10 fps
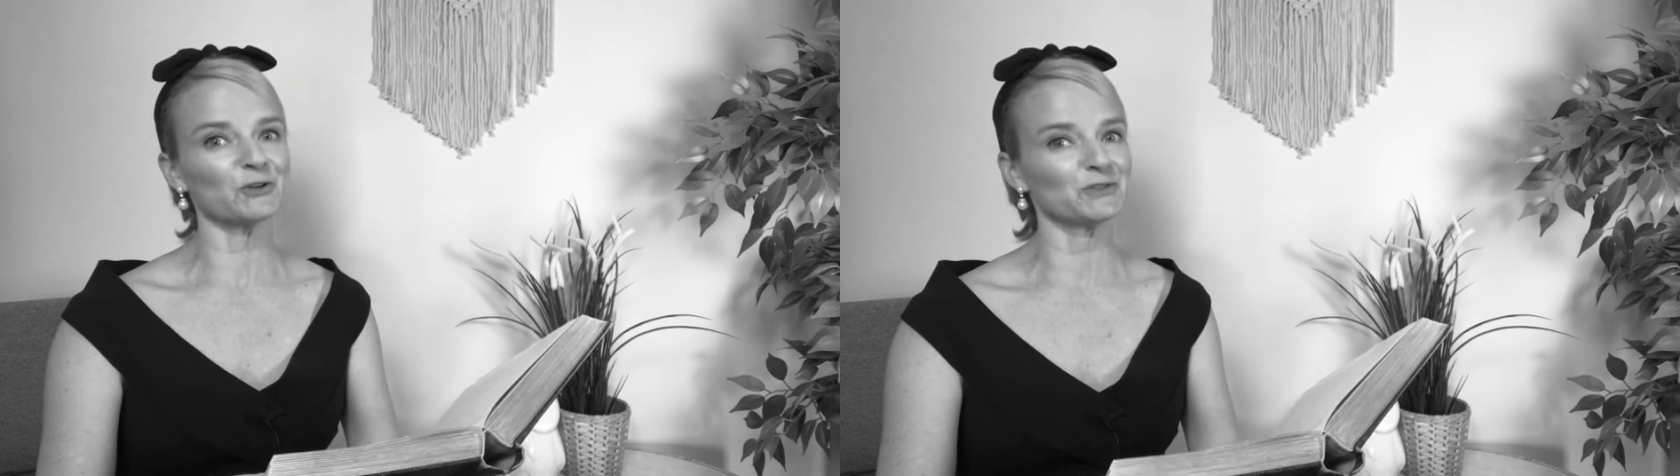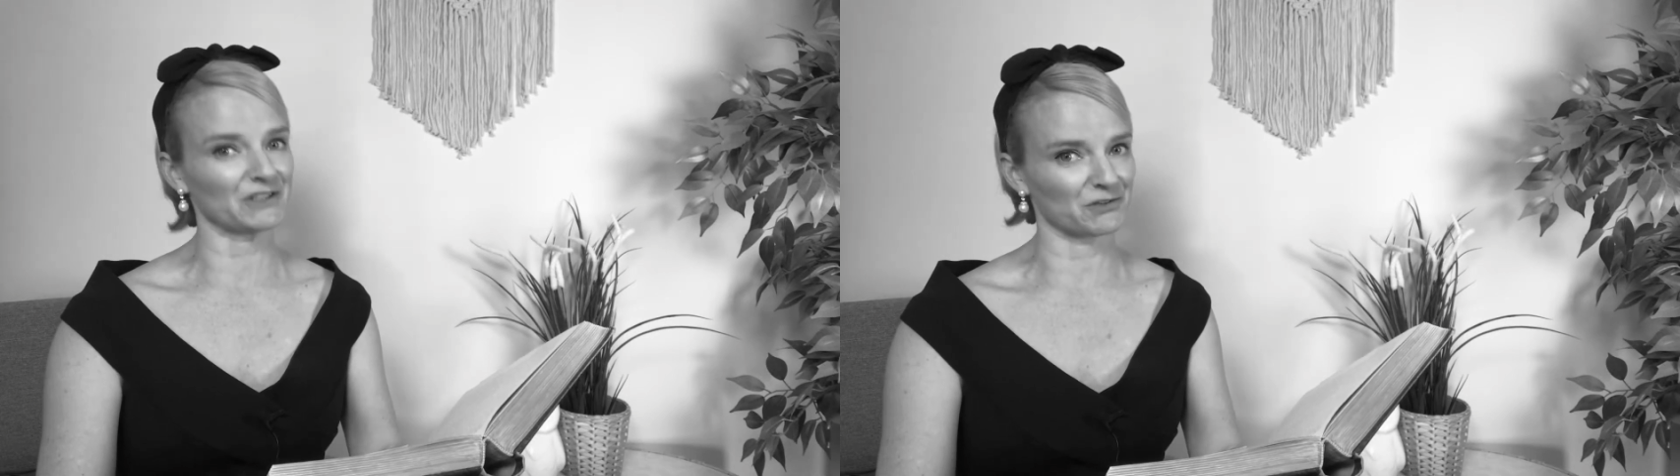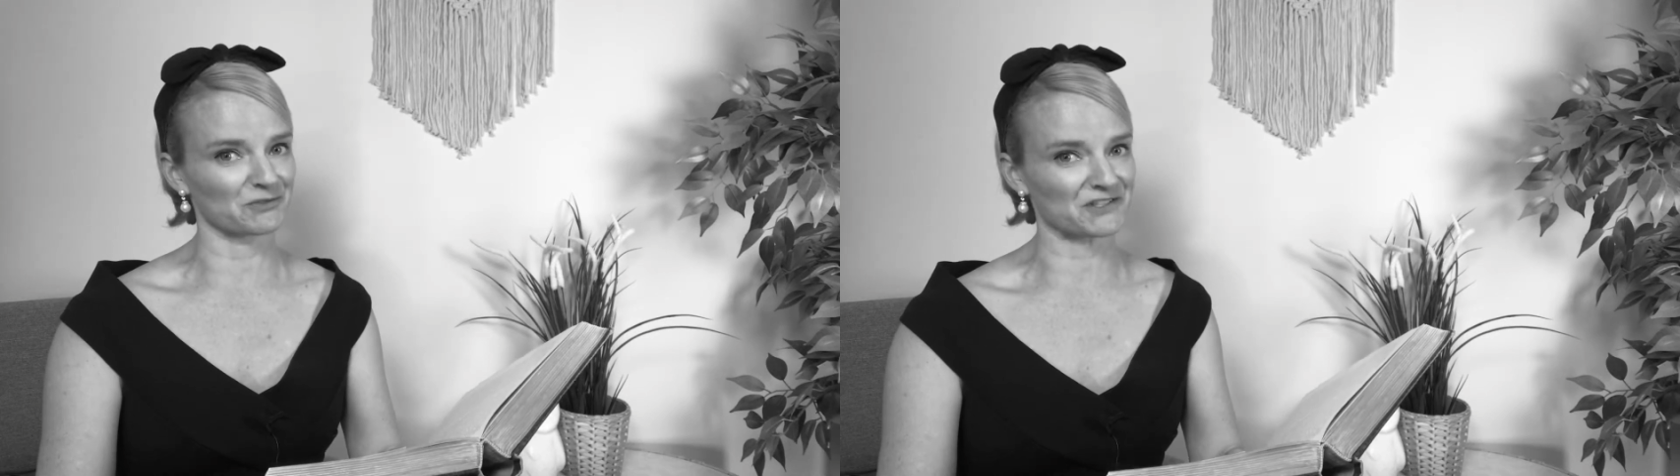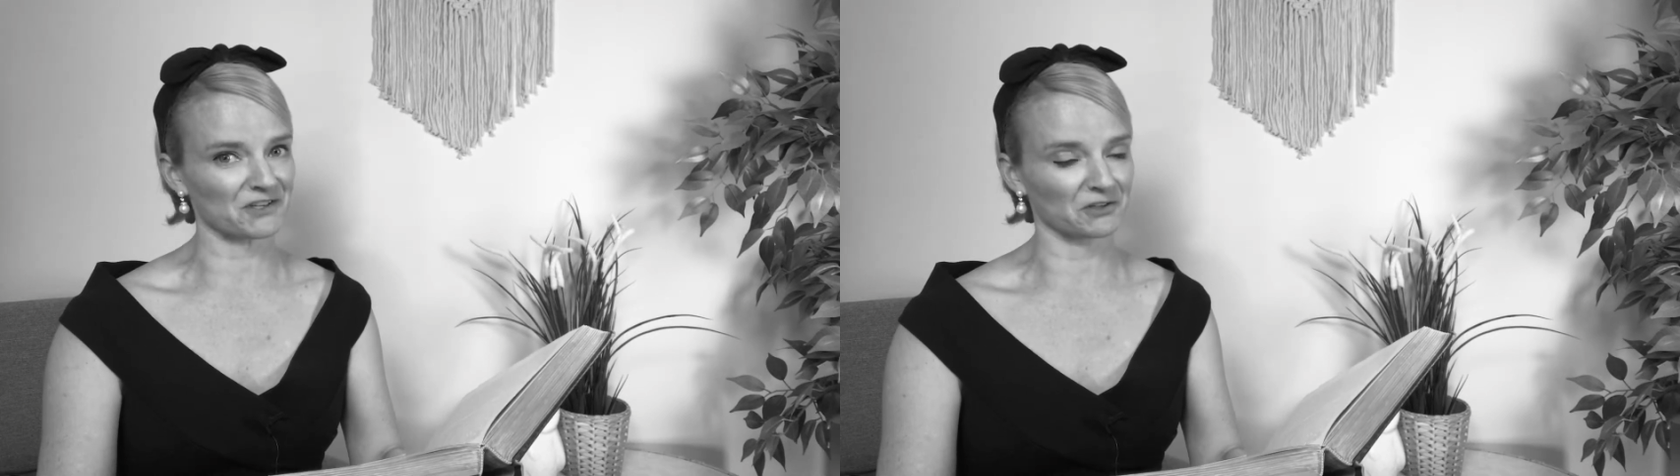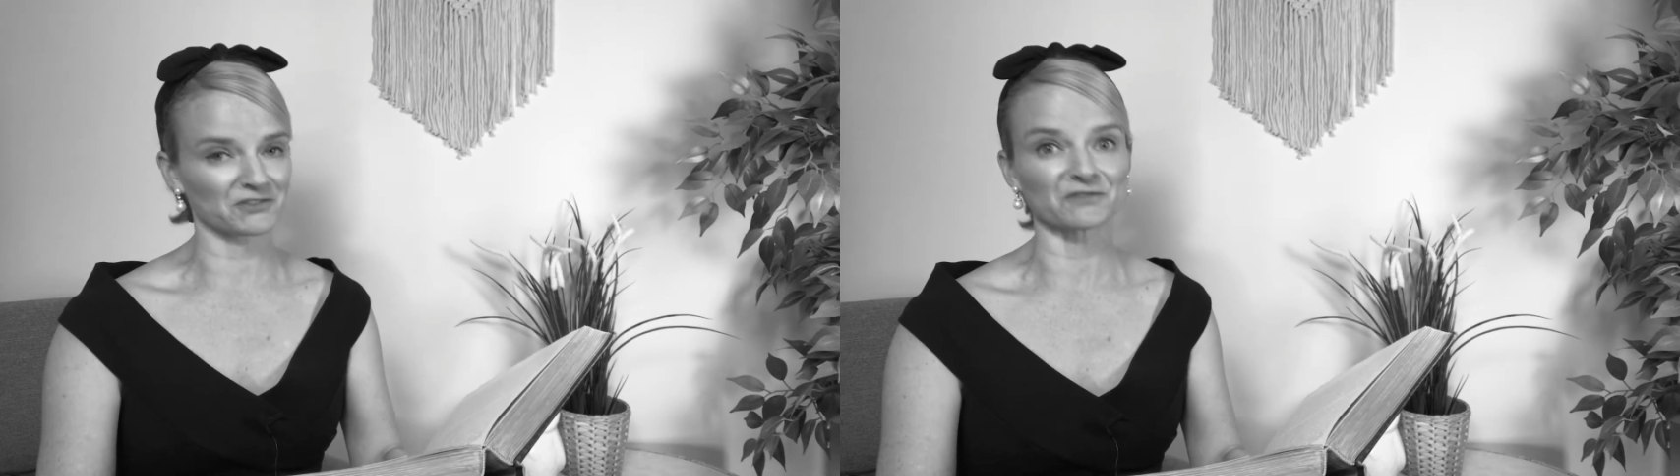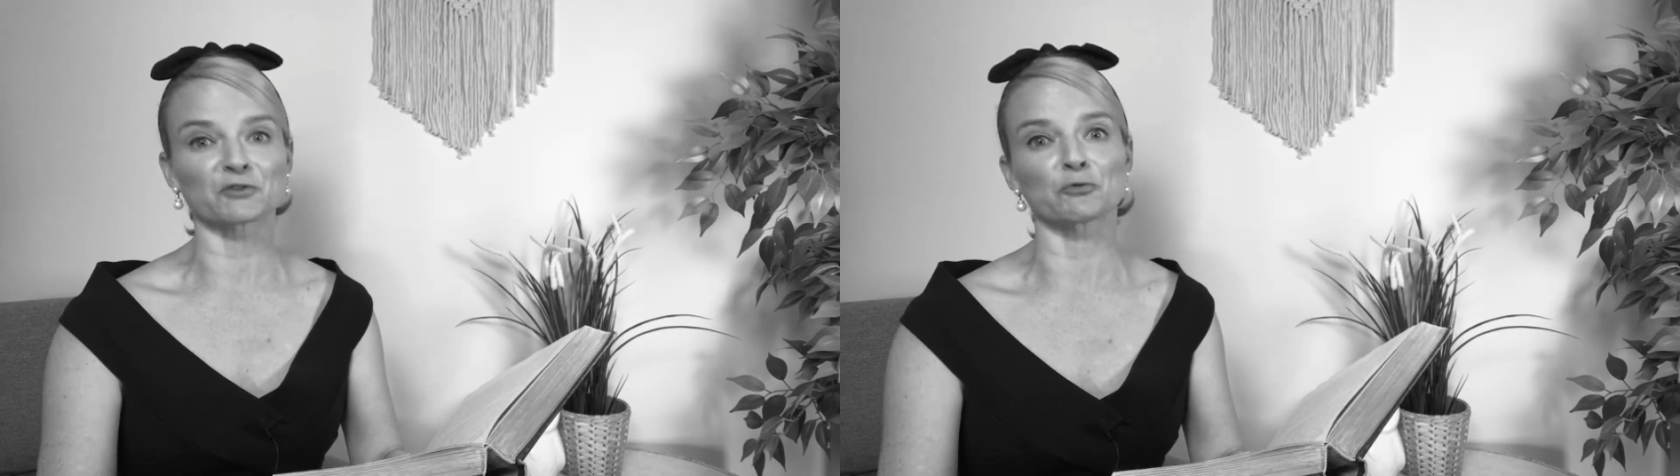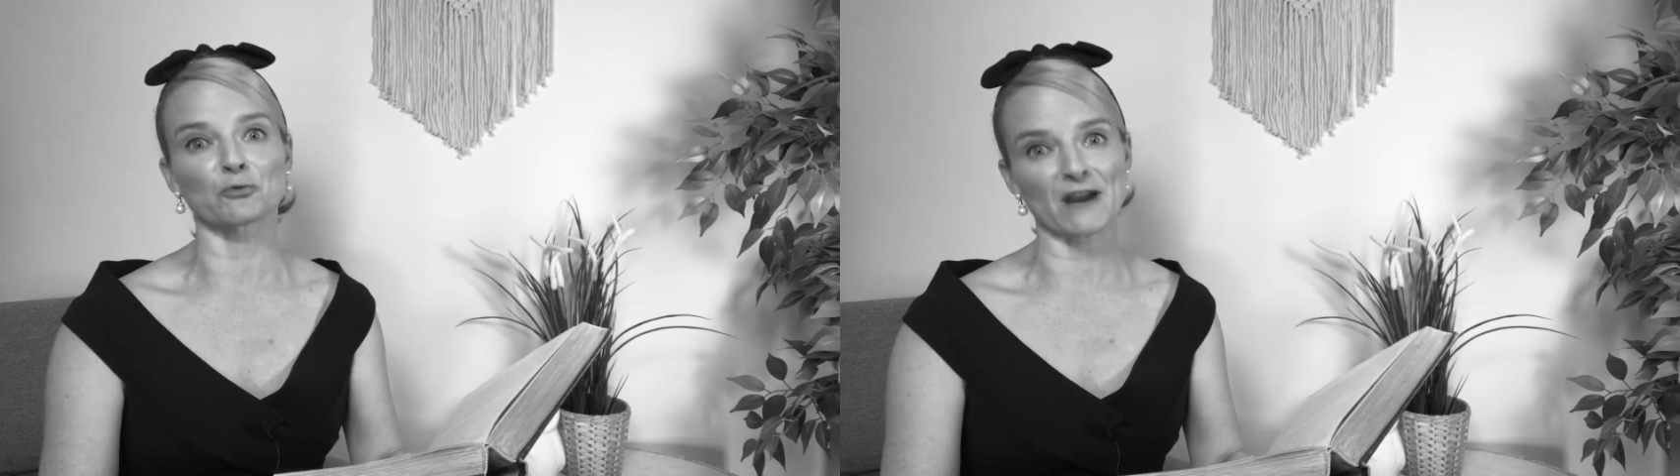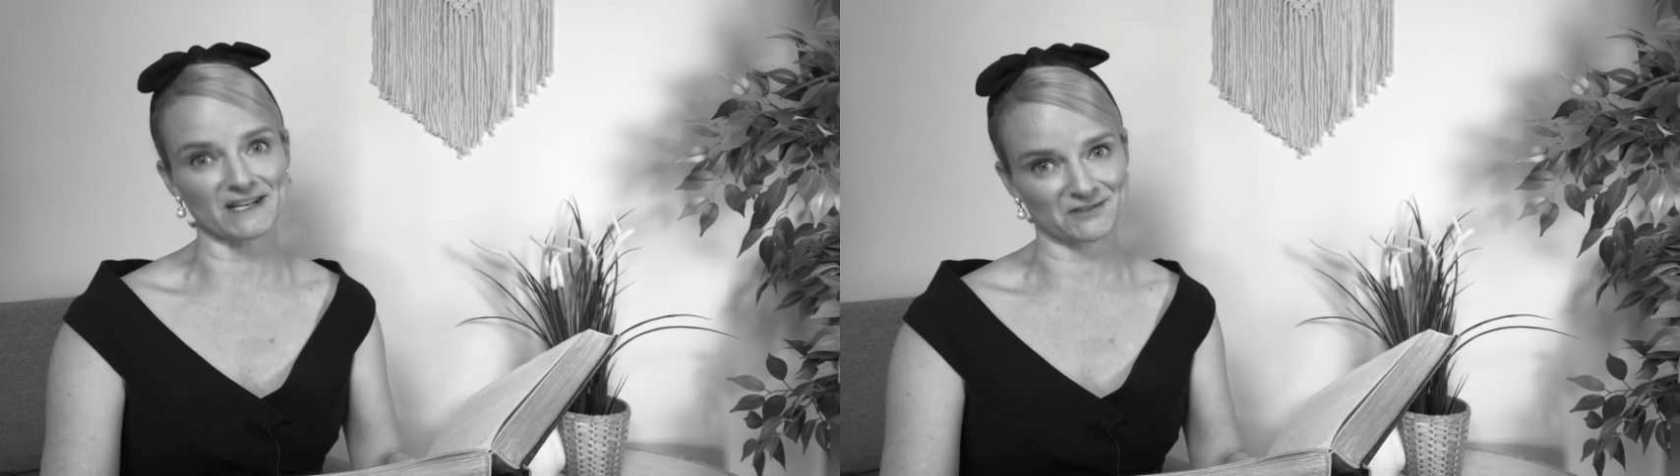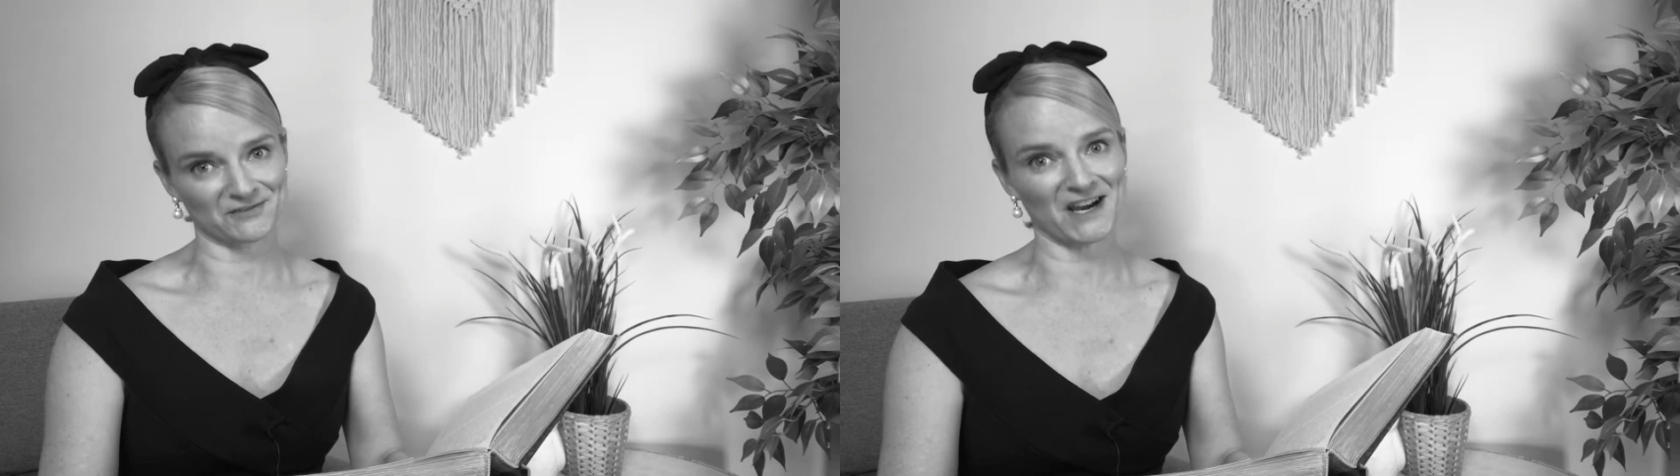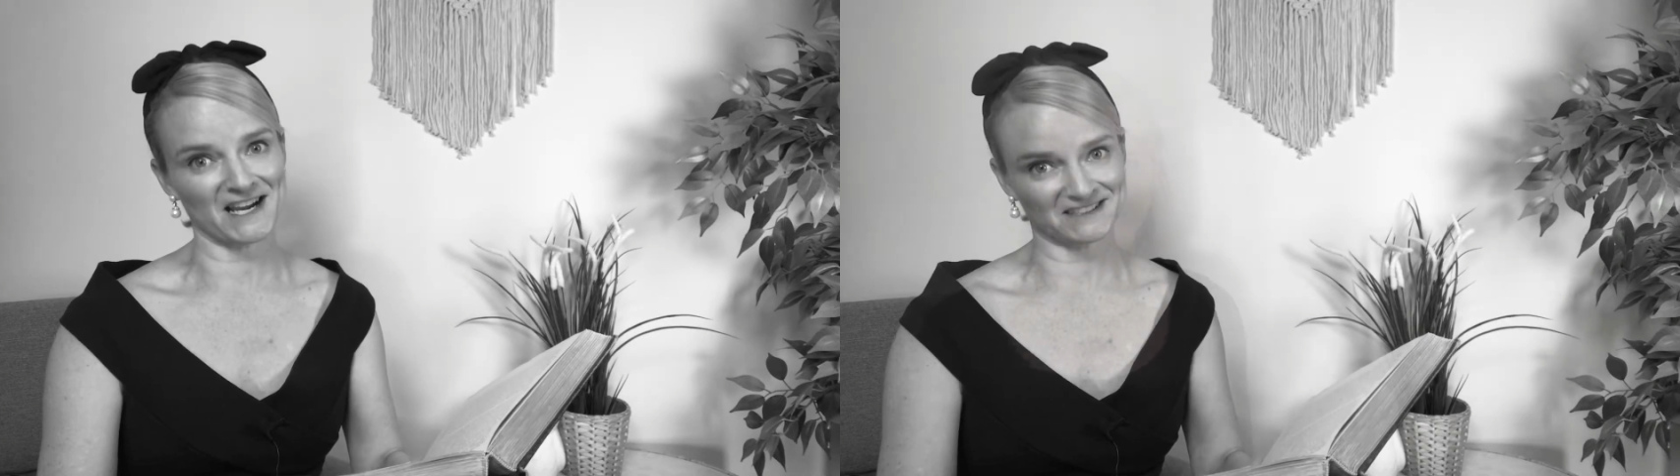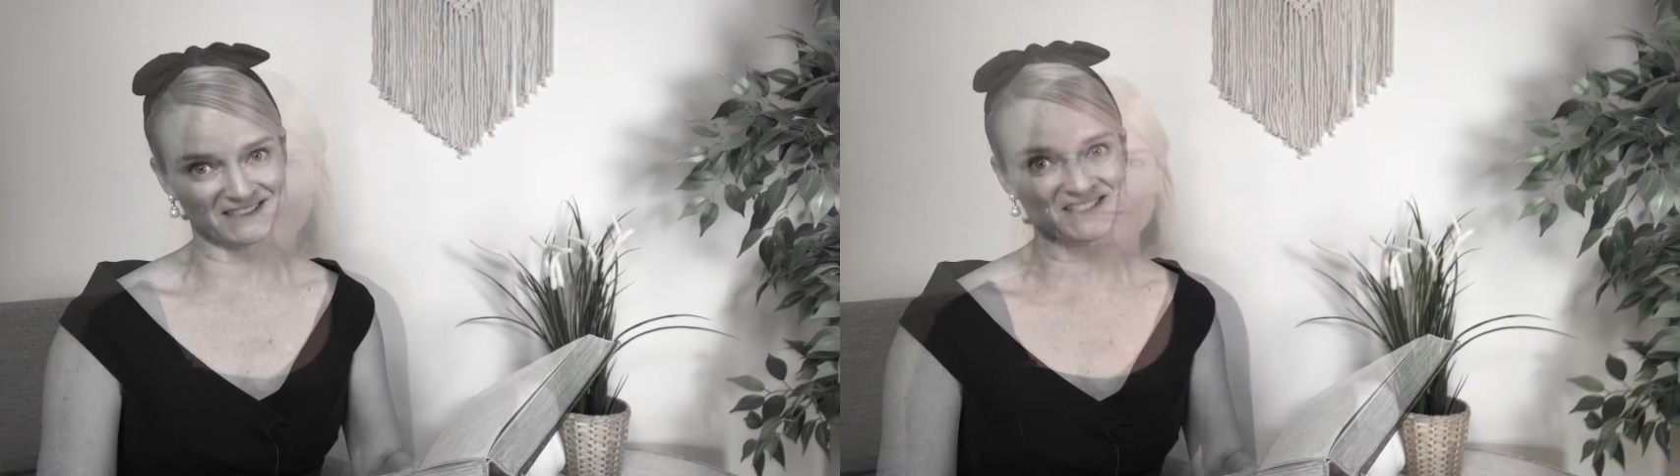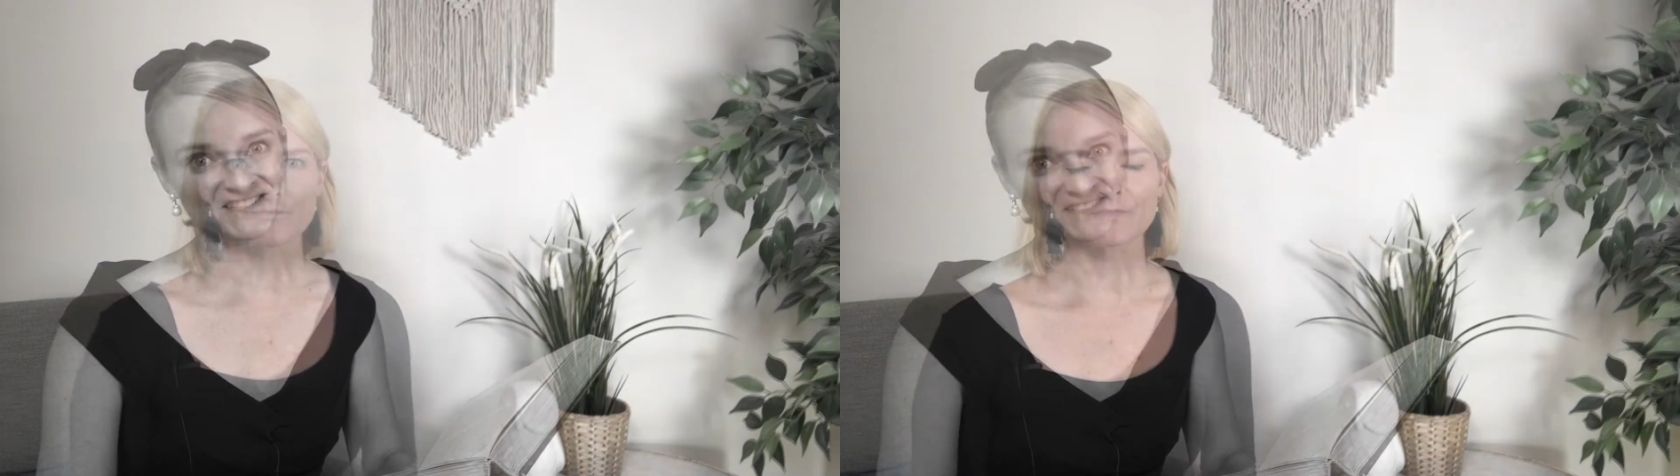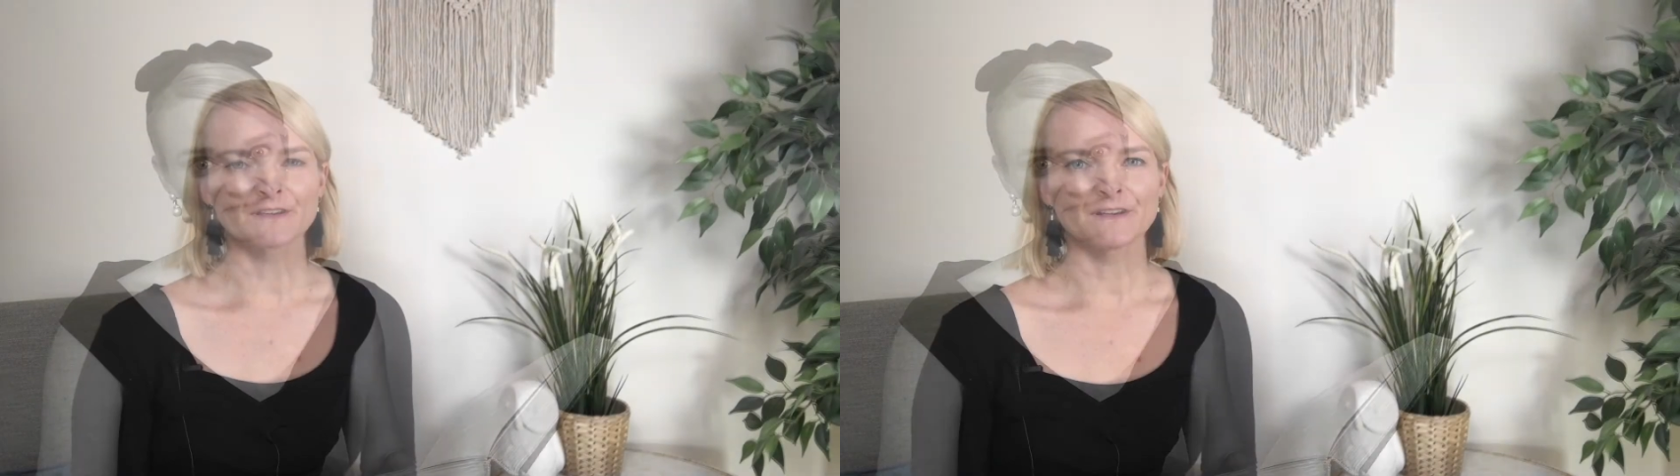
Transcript: only the result of great violence.